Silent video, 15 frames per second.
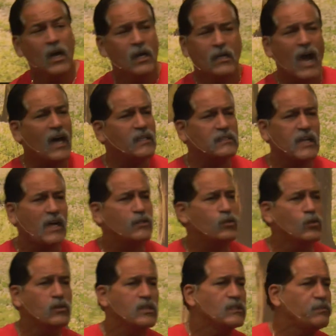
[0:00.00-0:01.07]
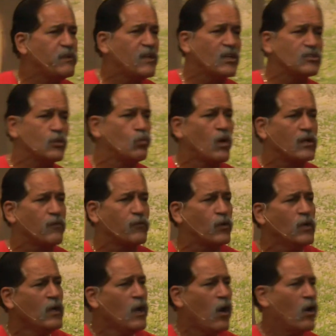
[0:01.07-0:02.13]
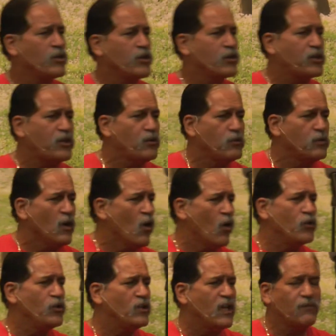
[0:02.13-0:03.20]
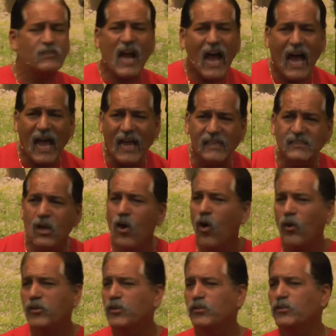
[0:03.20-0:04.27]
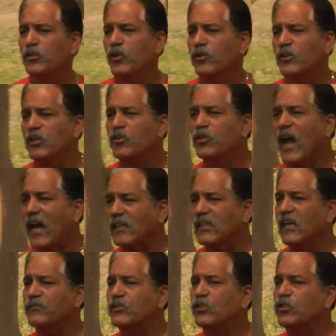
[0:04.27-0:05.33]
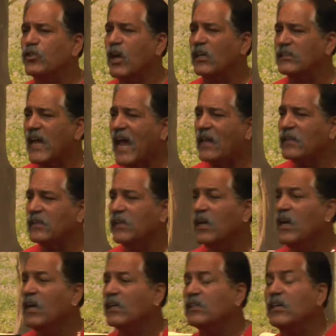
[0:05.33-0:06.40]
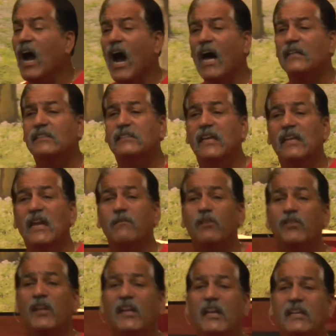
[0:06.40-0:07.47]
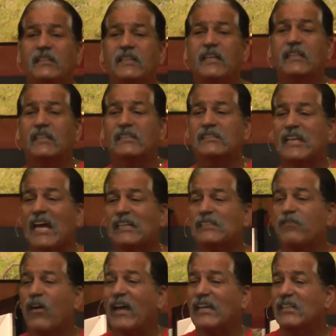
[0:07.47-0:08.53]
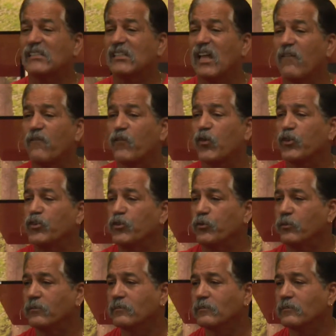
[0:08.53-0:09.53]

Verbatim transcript: God is not doing this because you're wonderful or you're cute or you give tithes or you, you you got gifts or you got talent. God did everything He did to satisfy His love for you.